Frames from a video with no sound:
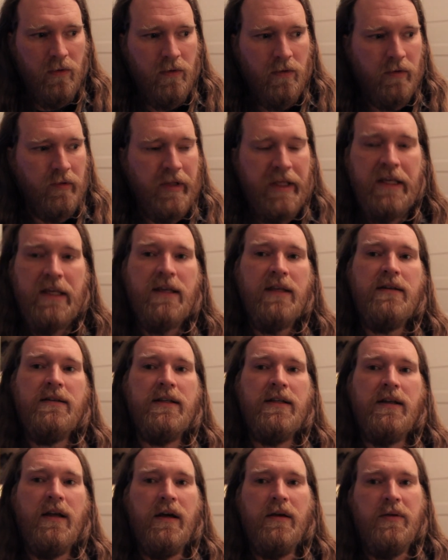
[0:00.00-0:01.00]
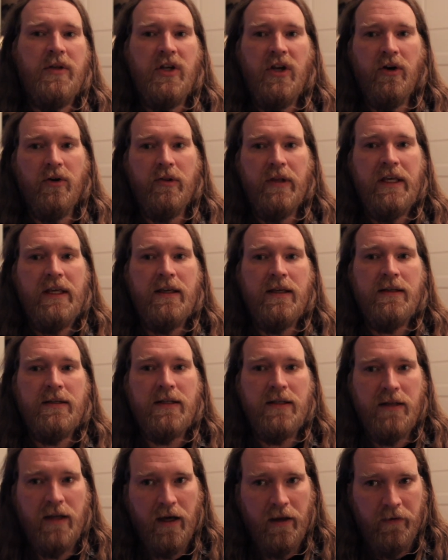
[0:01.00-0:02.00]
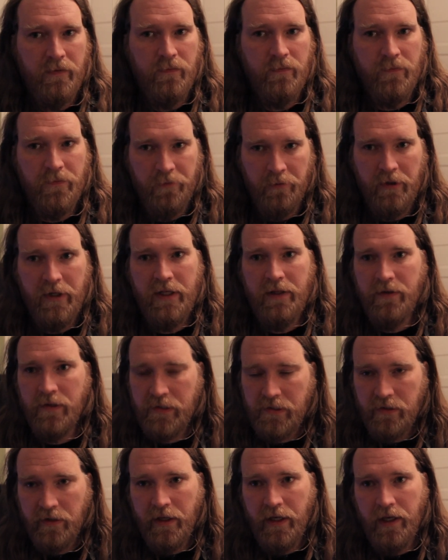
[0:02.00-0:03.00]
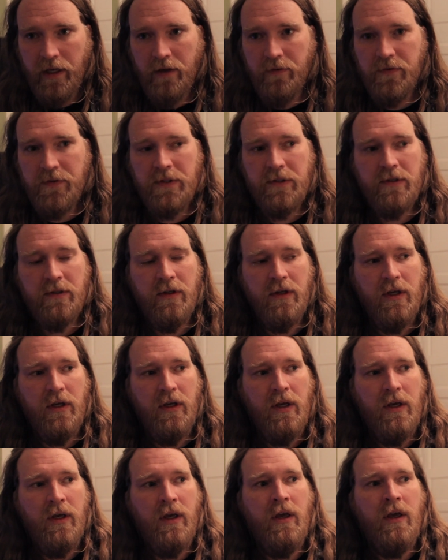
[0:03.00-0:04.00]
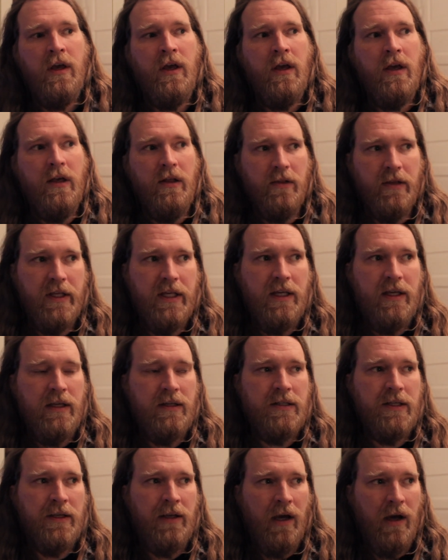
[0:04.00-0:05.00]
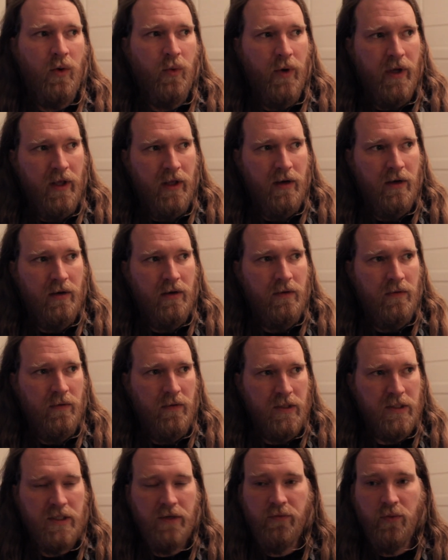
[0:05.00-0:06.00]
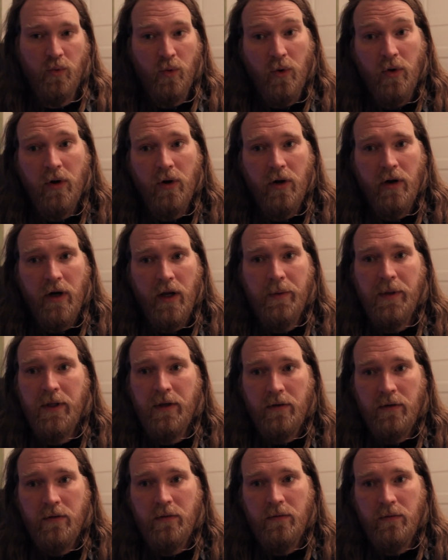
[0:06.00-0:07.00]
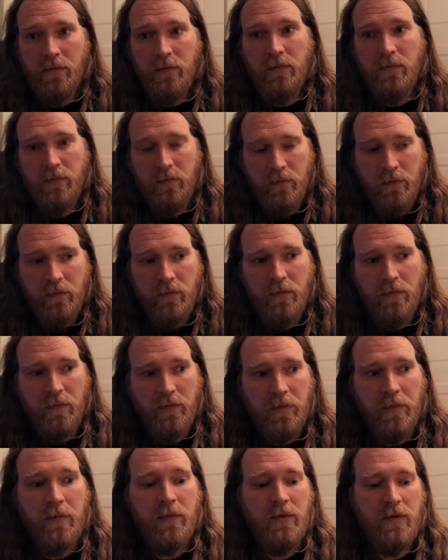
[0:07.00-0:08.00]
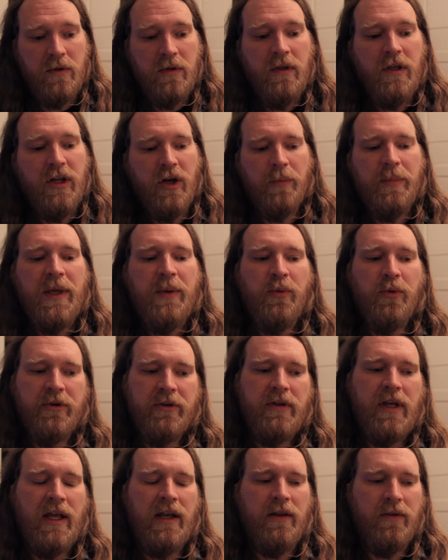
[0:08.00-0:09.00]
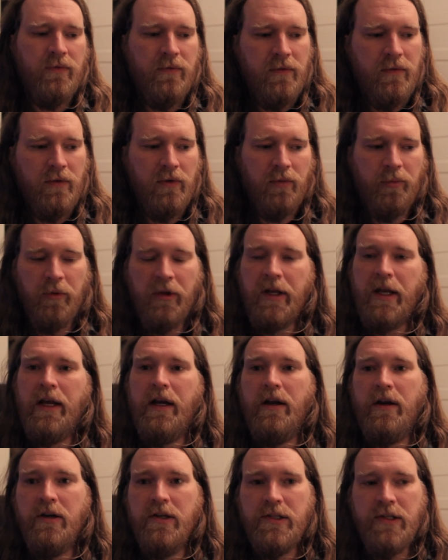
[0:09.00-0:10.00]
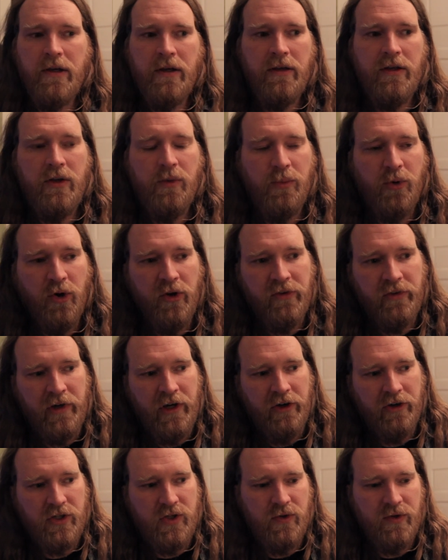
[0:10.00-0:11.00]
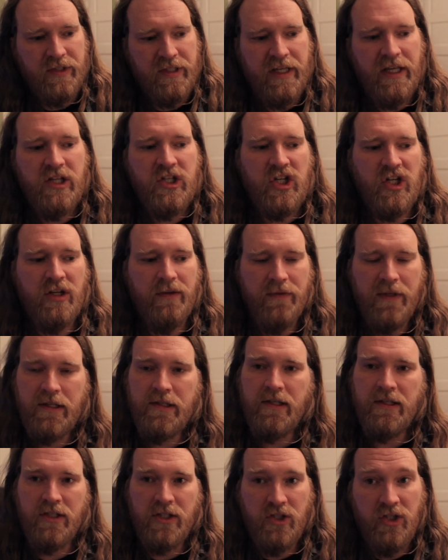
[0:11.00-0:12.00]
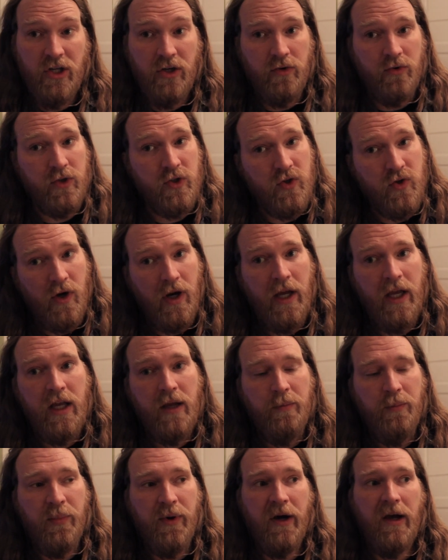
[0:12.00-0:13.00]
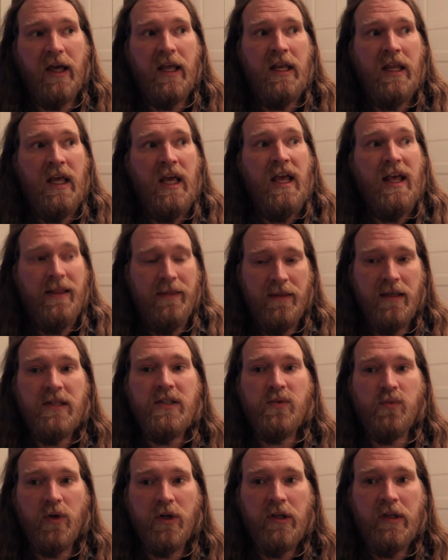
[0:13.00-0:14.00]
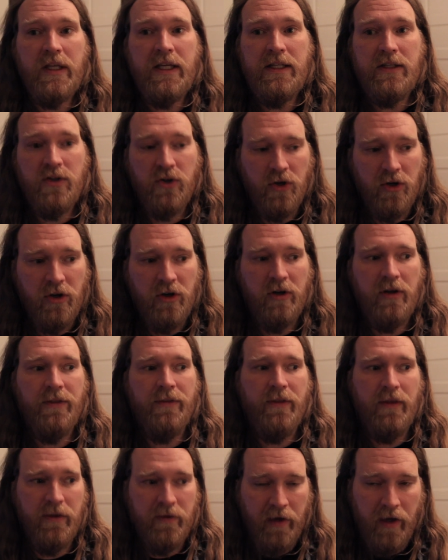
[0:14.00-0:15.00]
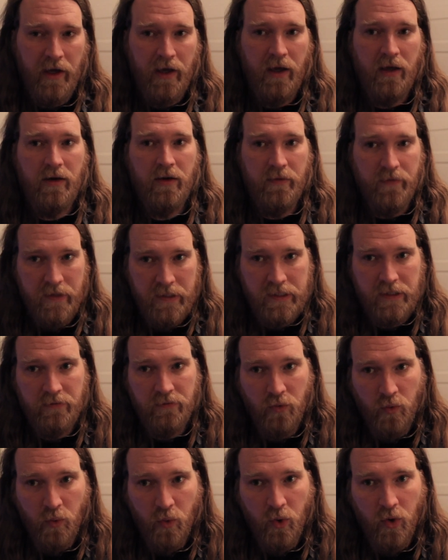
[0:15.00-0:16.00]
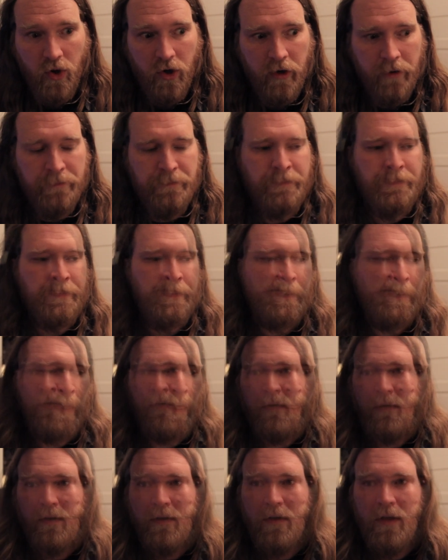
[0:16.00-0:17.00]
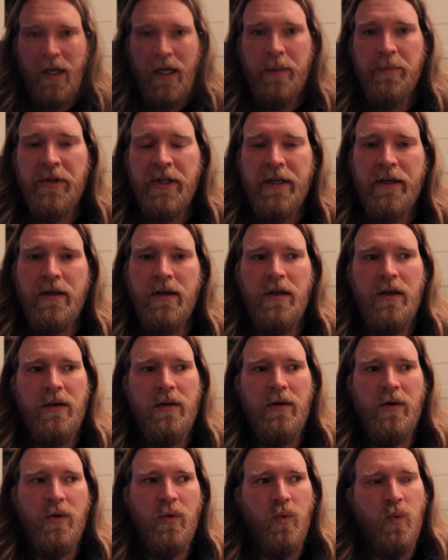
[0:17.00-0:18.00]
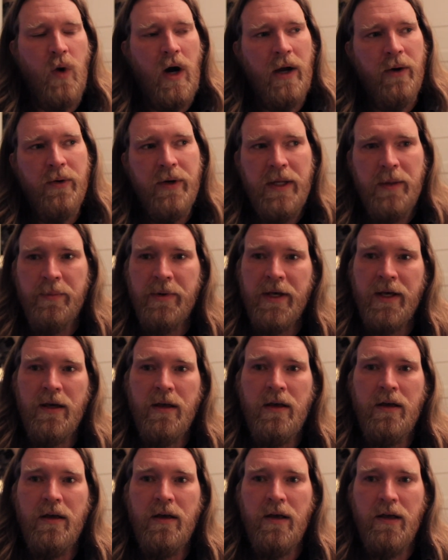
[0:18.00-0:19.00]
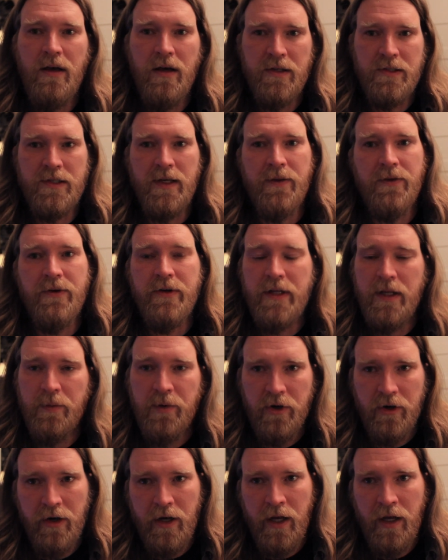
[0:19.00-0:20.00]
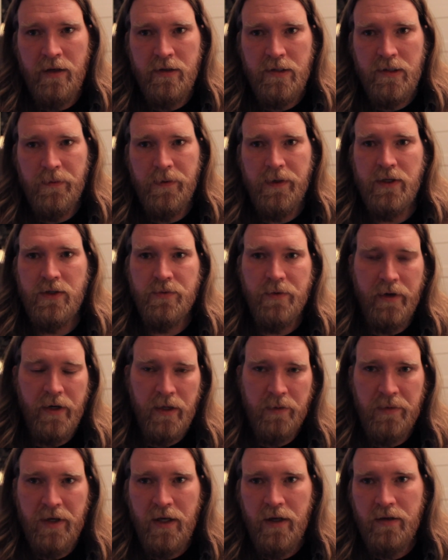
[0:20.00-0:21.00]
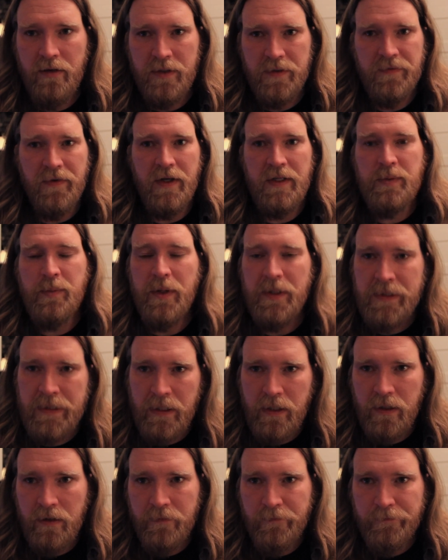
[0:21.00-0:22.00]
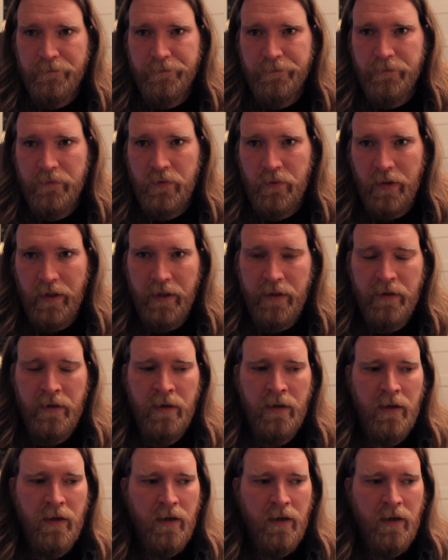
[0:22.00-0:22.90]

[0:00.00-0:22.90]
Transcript: Lincoln did not free the slaves. Lincoln did not win the Civil War. I mean, you know, people kind of split hairs on Du Bois' characterization of this as a general strike, but this really turned the tide of the Civil War. Abe Lincoln, why would he pick a Southern Democrat to be his running mate and his vice president, right?